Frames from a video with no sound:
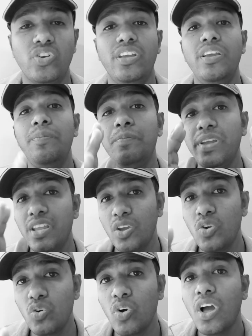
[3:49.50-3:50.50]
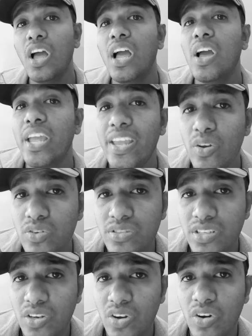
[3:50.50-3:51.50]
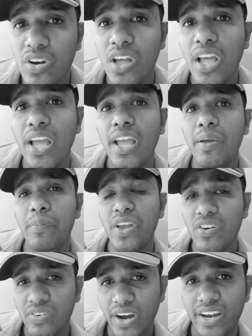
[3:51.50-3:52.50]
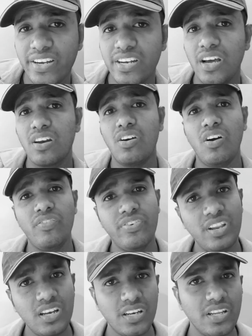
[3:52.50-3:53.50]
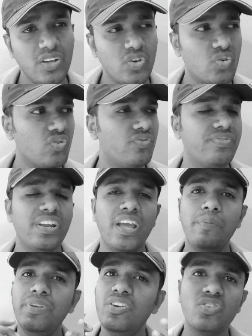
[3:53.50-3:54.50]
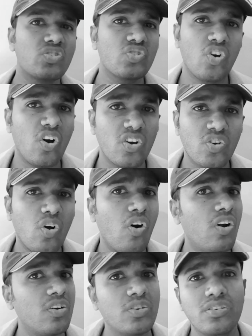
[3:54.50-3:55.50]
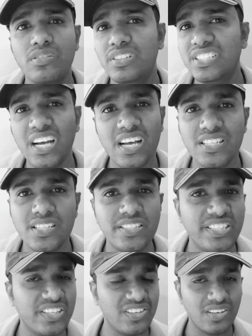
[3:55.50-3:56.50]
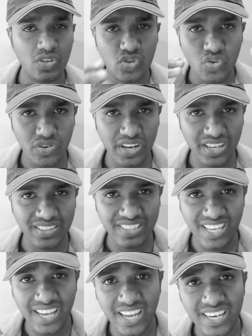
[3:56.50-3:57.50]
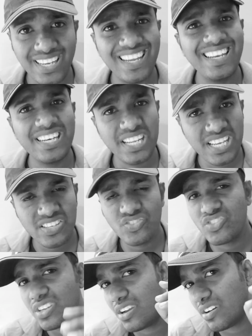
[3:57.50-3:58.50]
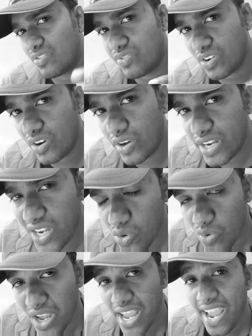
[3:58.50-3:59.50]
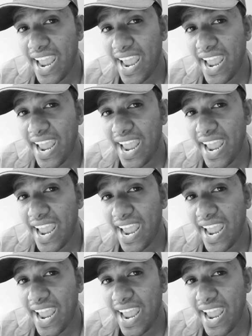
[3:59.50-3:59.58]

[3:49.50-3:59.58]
so if you use your viewfinder oftenly to frame your shot or just general shooting then it is there for you